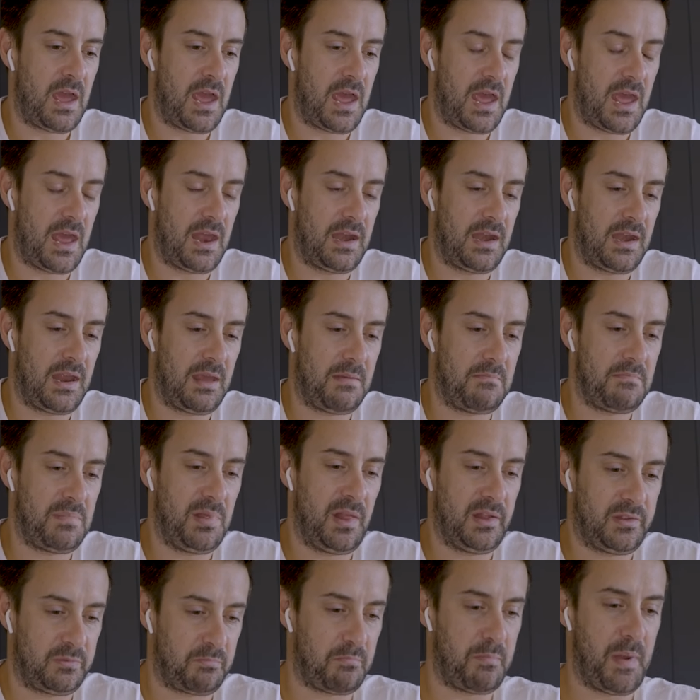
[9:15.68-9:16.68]
and
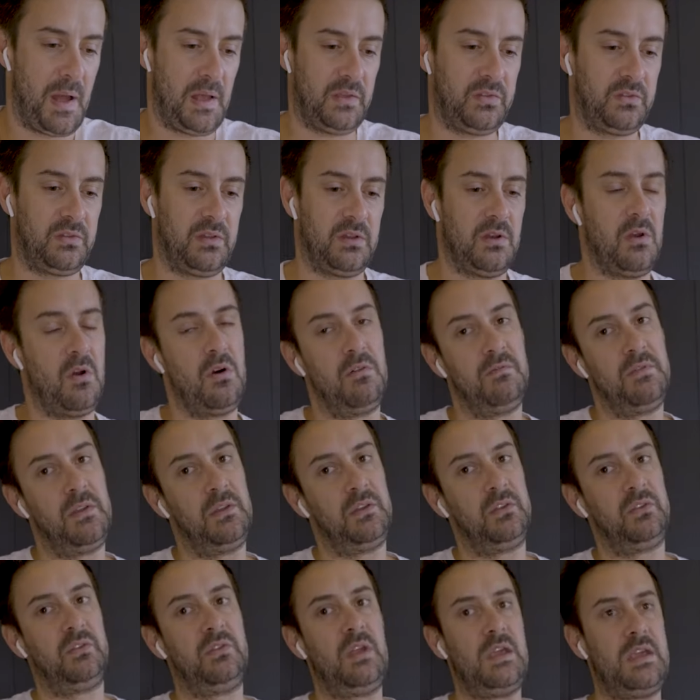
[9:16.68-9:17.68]
let's bust it, of the
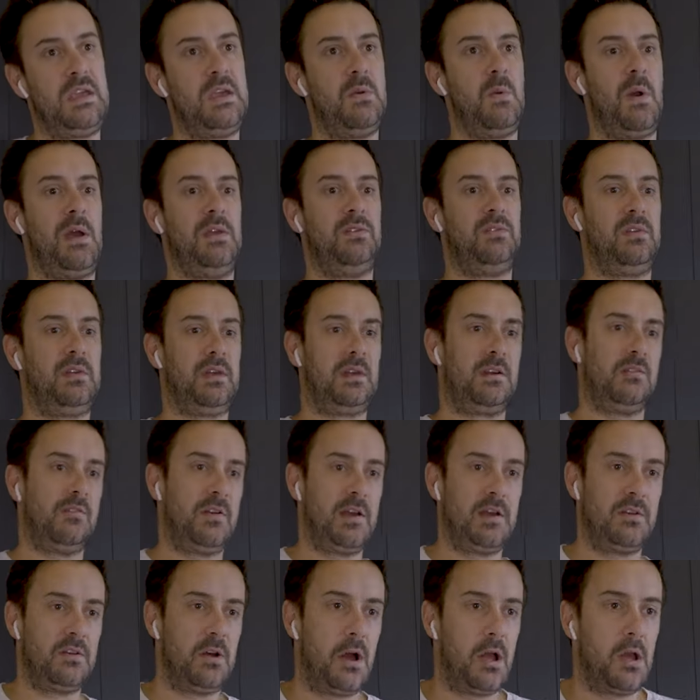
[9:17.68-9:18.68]
sneaky ways to get
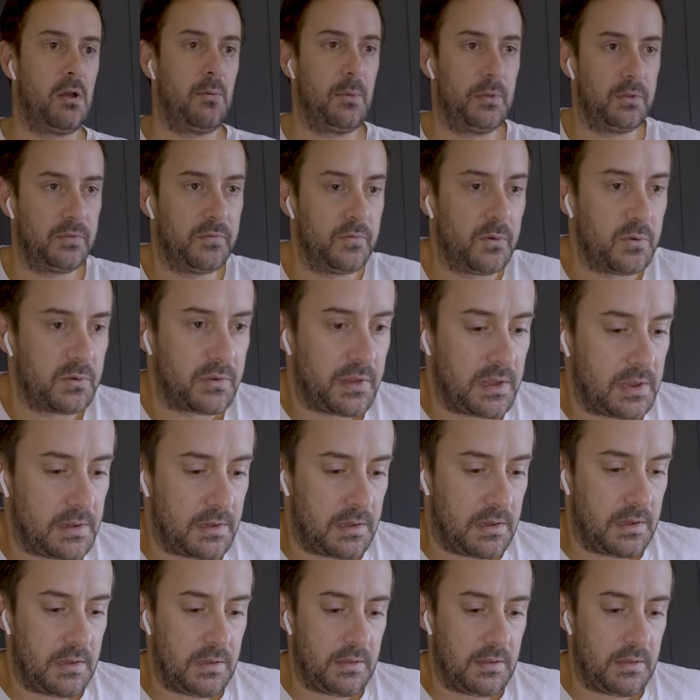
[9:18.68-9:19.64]
around iOS 14?